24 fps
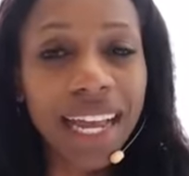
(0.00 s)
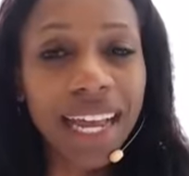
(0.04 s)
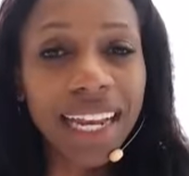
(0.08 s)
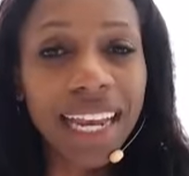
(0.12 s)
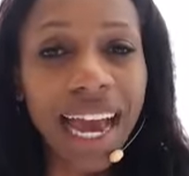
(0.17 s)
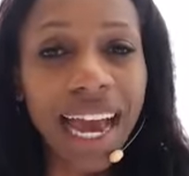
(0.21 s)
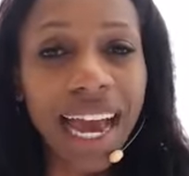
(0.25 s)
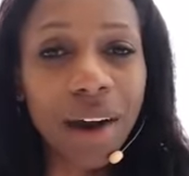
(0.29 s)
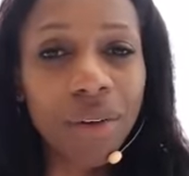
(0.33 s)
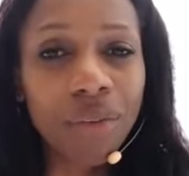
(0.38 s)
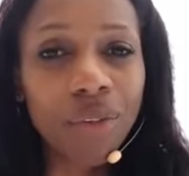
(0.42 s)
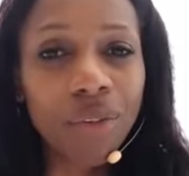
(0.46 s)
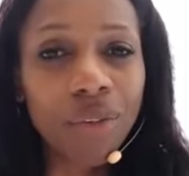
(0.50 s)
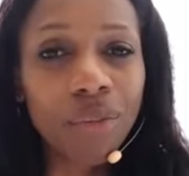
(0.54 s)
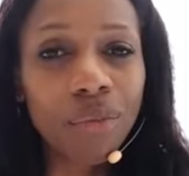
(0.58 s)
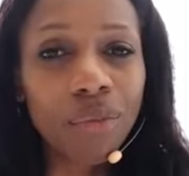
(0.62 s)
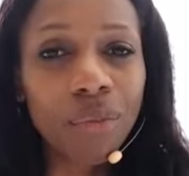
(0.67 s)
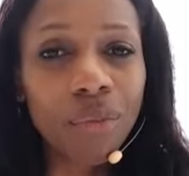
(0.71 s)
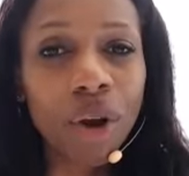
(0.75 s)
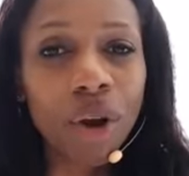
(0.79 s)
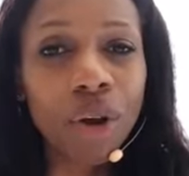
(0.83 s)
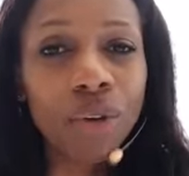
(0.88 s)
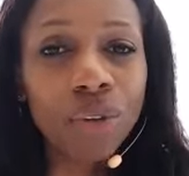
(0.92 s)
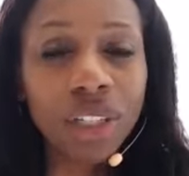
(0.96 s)
Now,
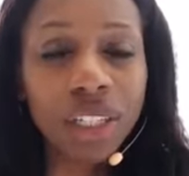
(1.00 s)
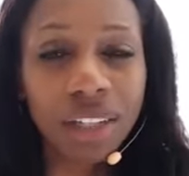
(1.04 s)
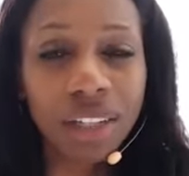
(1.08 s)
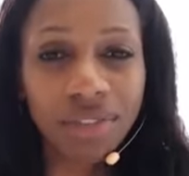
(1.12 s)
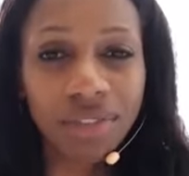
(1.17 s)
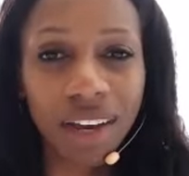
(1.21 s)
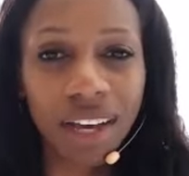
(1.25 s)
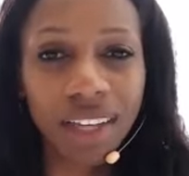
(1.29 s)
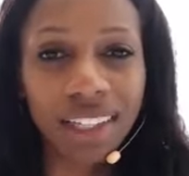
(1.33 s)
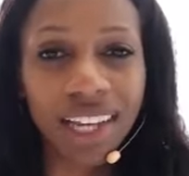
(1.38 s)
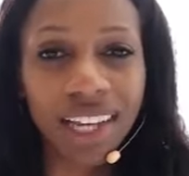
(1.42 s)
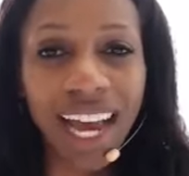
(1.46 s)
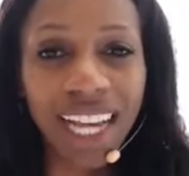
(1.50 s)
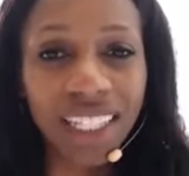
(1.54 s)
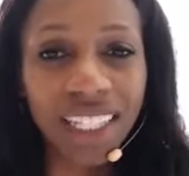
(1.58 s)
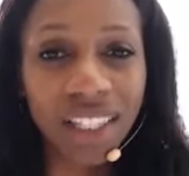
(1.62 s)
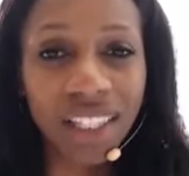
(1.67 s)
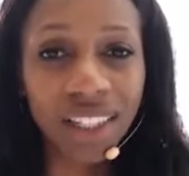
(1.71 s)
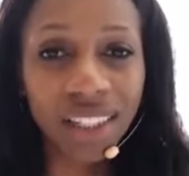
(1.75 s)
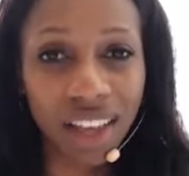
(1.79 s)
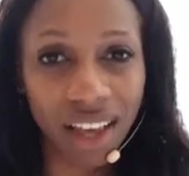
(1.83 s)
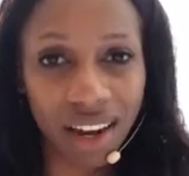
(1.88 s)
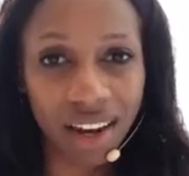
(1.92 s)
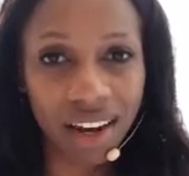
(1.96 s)
most of us, and I
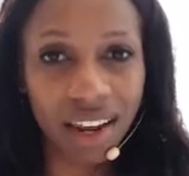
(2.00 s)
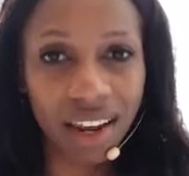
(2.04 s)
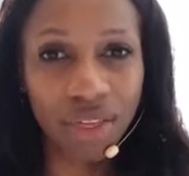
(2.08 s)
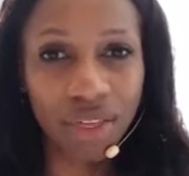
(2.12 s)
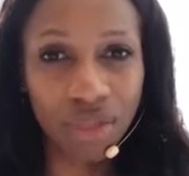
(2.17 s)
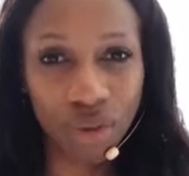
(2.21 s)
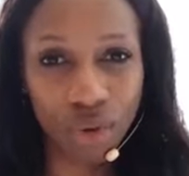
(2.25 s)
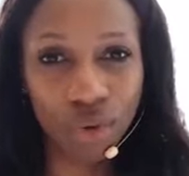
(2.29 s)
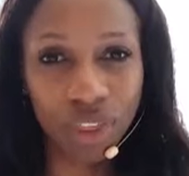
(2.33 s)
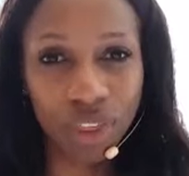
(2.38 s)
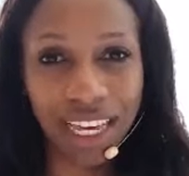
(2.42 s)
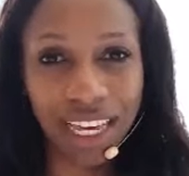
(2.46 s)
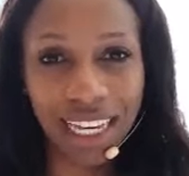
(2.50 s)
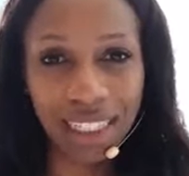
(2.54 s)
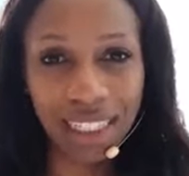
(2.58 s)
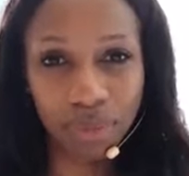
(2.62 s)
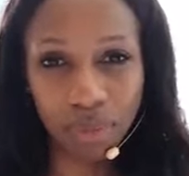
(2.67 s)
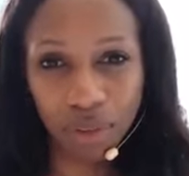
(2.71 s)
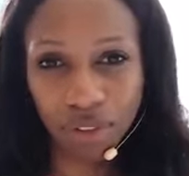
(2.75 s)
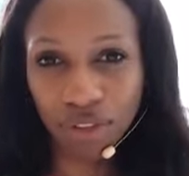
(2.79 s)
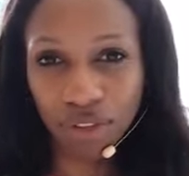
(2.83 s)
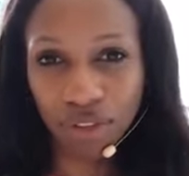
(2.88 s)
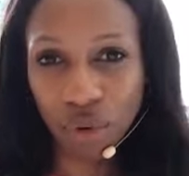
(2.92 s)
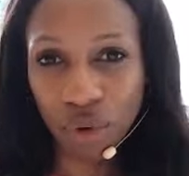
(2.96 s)
certainly thought this
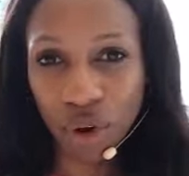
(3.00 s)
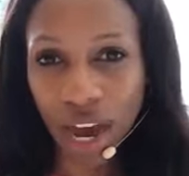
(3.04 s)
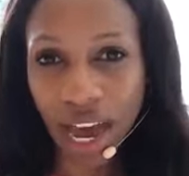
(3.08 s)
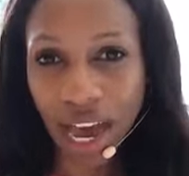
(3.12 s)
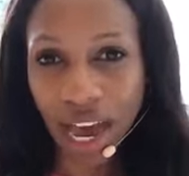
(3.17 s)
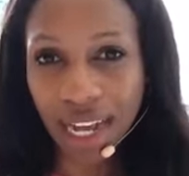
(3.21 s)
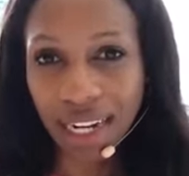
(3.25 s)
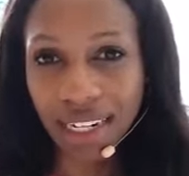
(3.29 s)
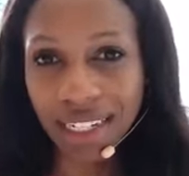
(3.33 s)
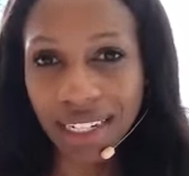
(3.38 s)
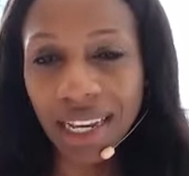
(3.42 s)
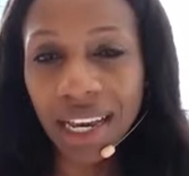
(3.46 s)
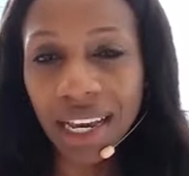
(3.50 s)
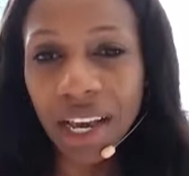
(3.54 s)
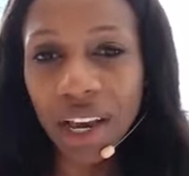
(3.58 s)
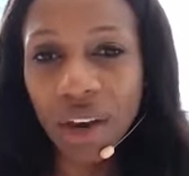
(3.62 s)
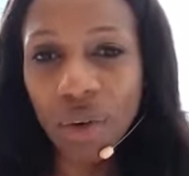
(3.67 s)
beforehand,